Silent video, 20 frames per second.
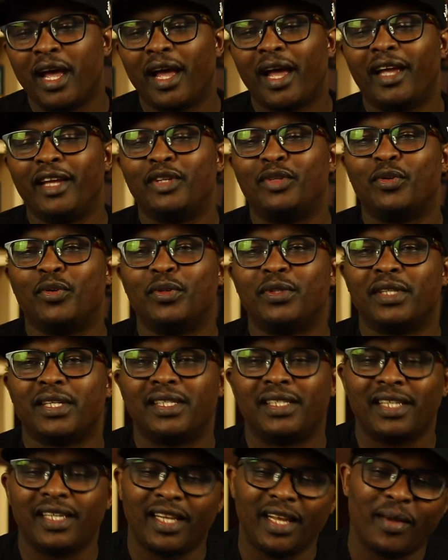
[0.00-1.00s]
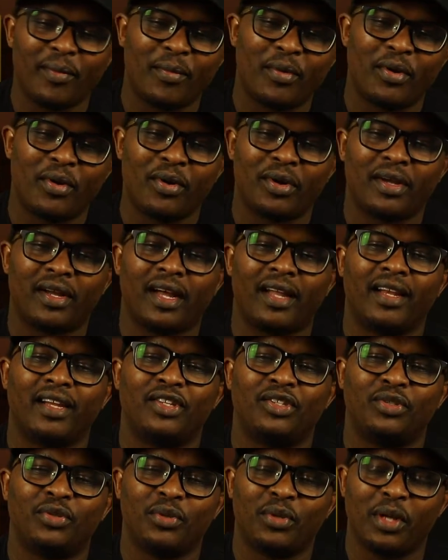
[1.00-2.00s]
It was a senior monk and a
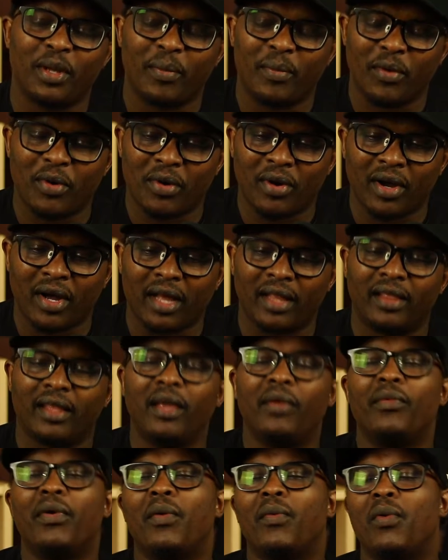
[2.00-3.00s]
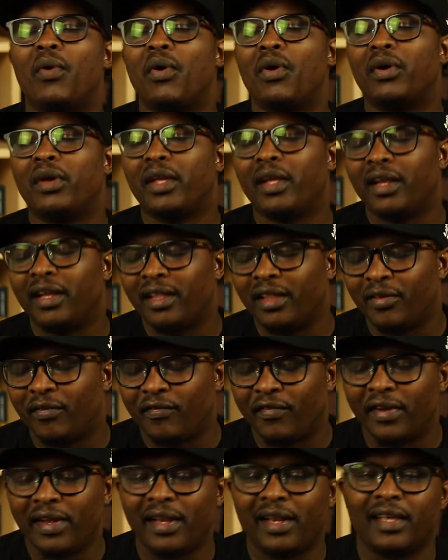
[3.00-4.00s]
junior monk, and they were walking in the
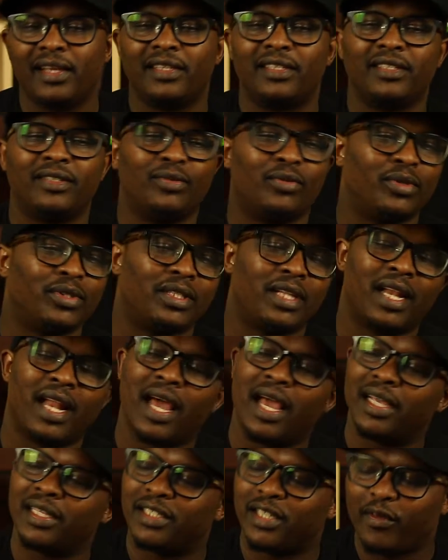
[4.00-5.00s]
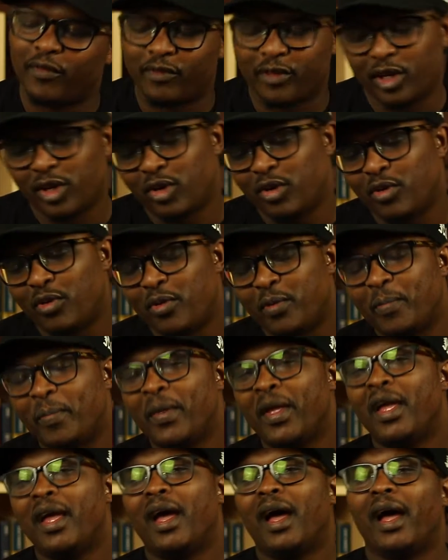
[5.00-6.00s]
village. It was a nice afternoon,
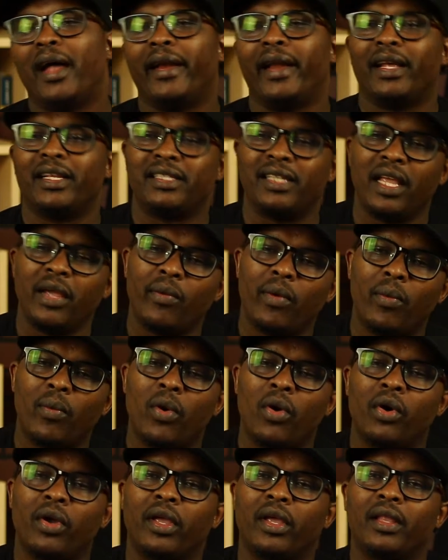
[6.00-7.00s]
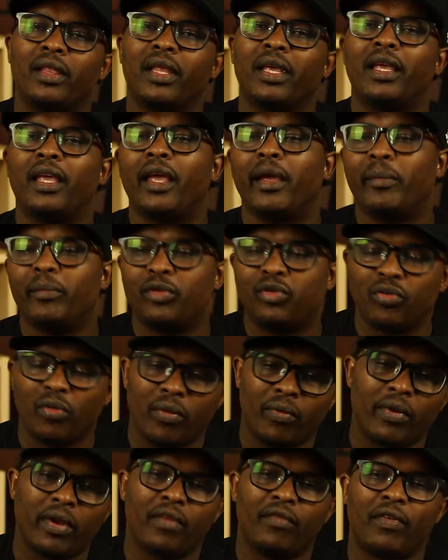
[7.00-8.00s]
and as they were walking, they came to
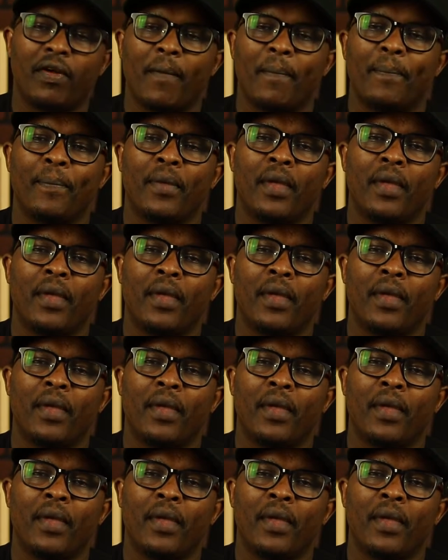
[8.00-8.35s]
a river,